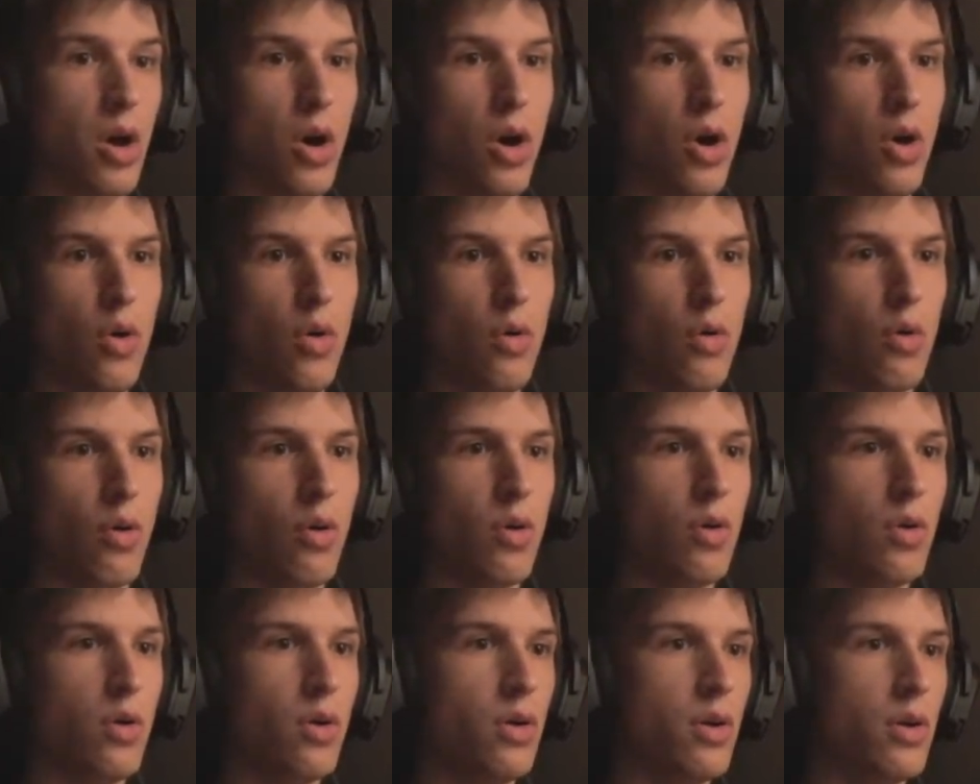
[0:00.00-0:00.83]
Oh!
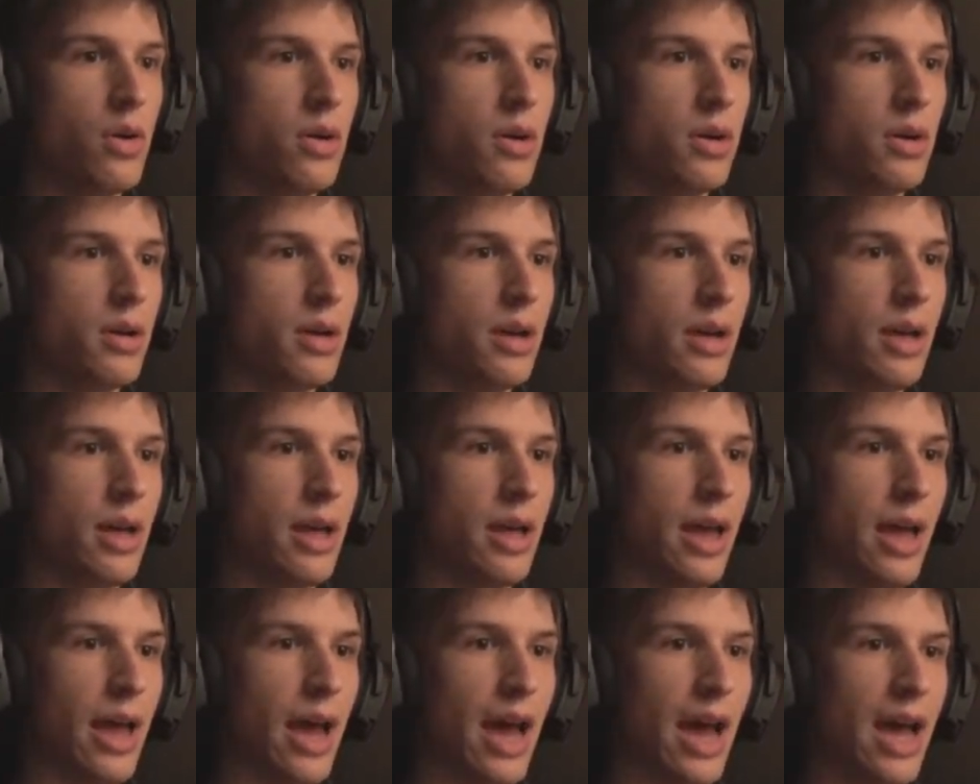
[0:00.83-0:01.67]

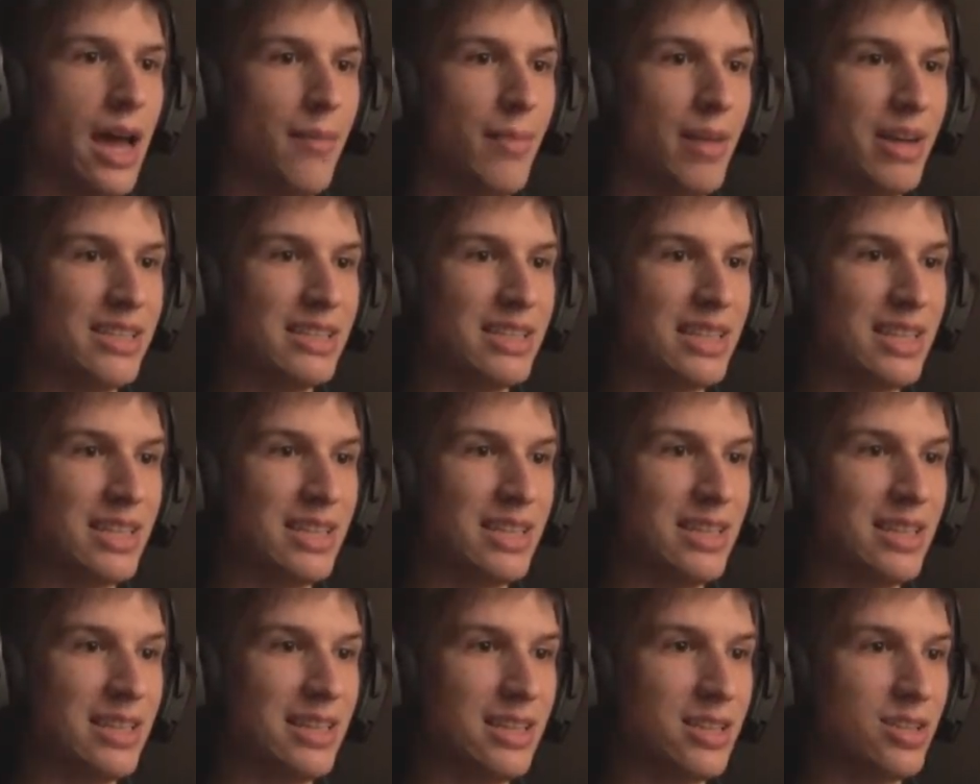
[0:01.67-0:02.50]
Hi, my
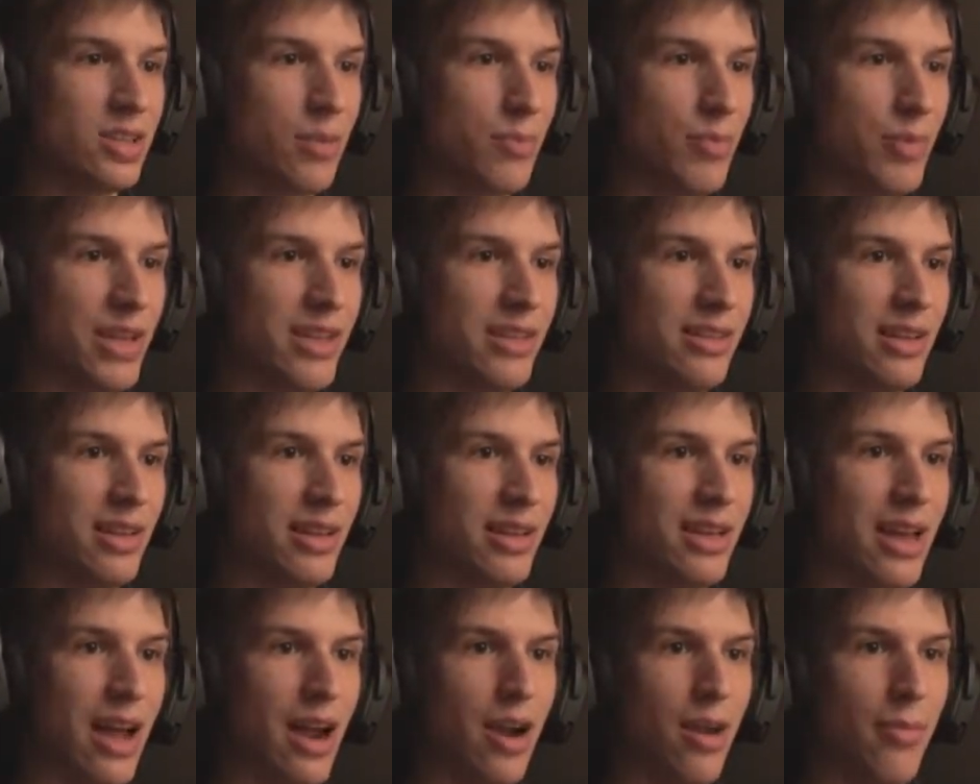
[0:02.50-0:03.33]
sanity is
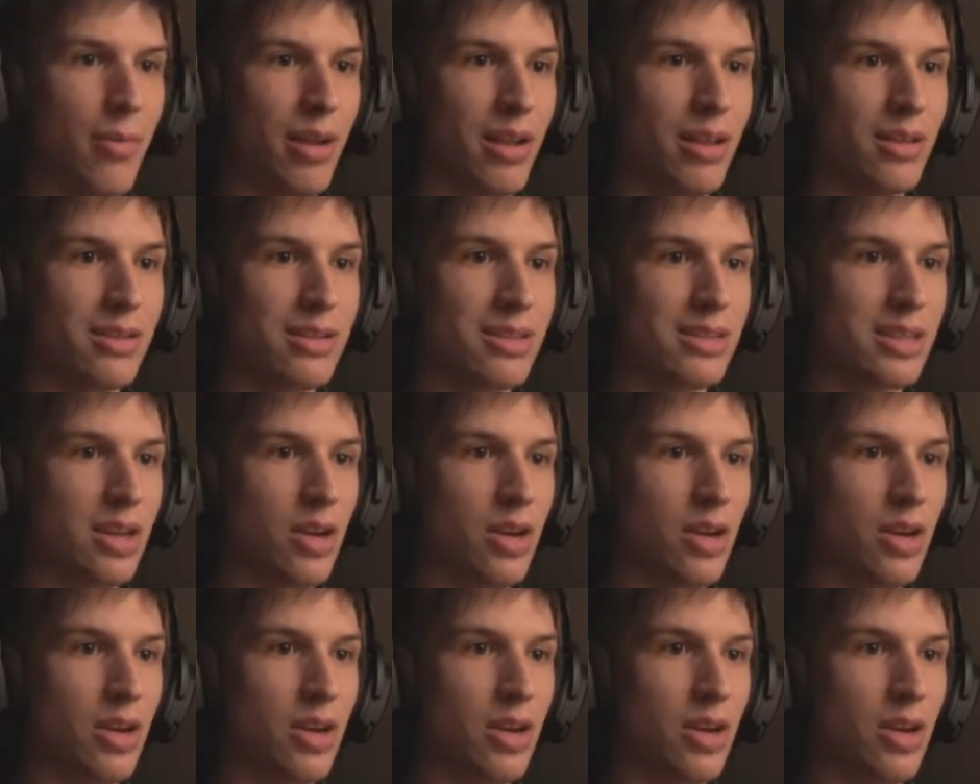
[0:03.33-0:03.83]
completely garbled,